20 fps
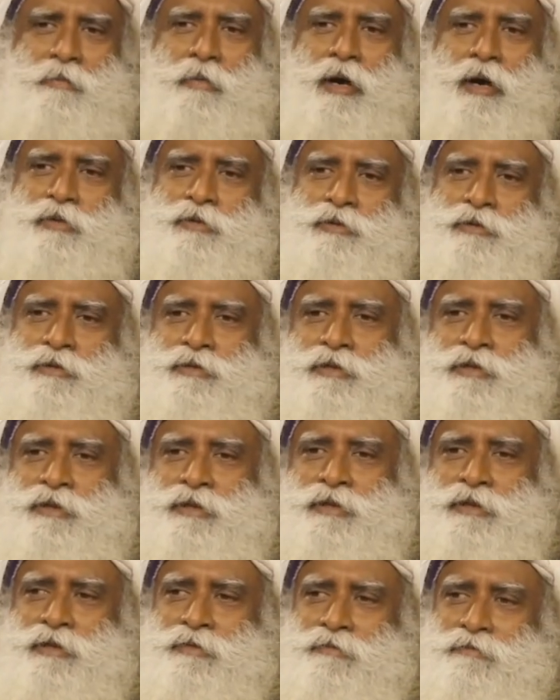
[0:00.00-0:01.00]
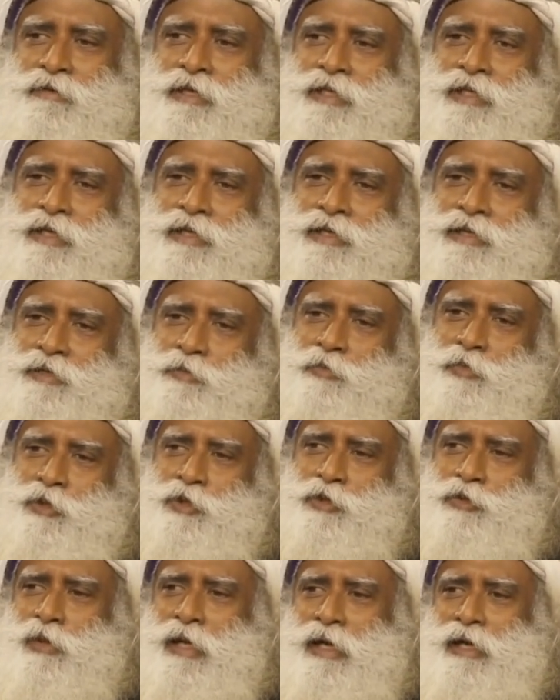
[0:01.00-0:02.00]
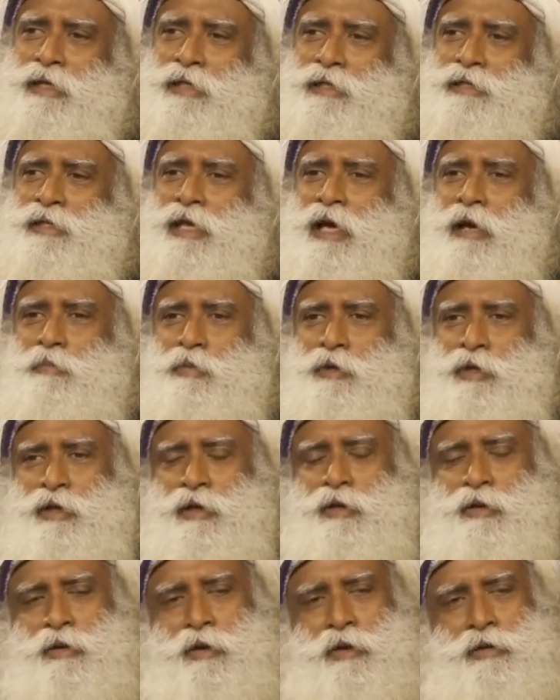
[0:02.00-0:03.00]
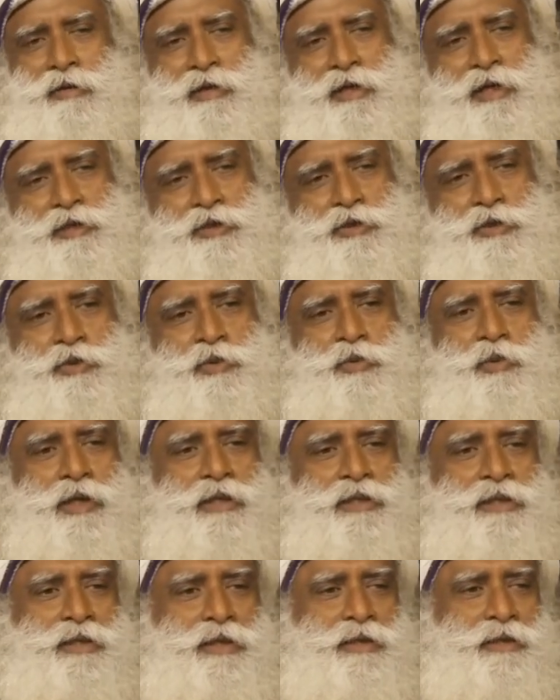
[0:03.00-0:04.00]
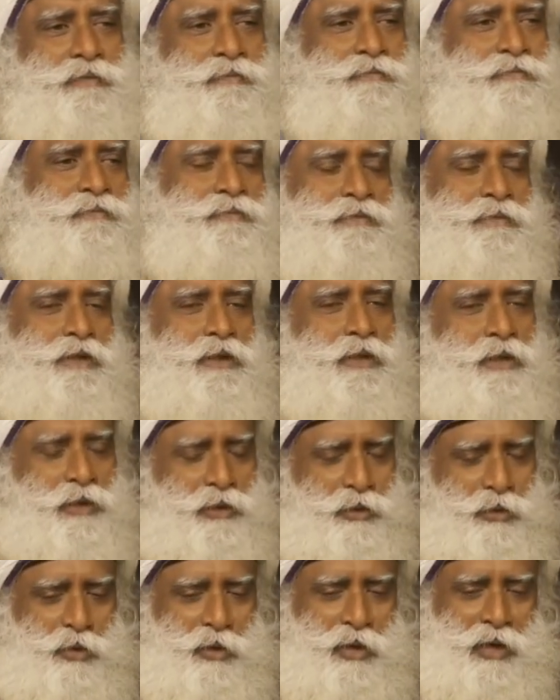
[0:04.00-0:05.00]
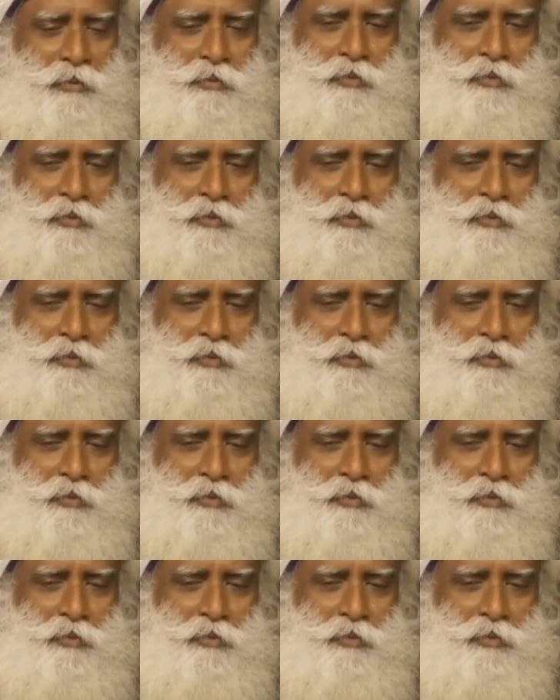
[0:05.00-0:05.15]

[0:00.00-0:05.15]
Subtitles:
out, whether spirituality is happening or not. Let's do one thing, you come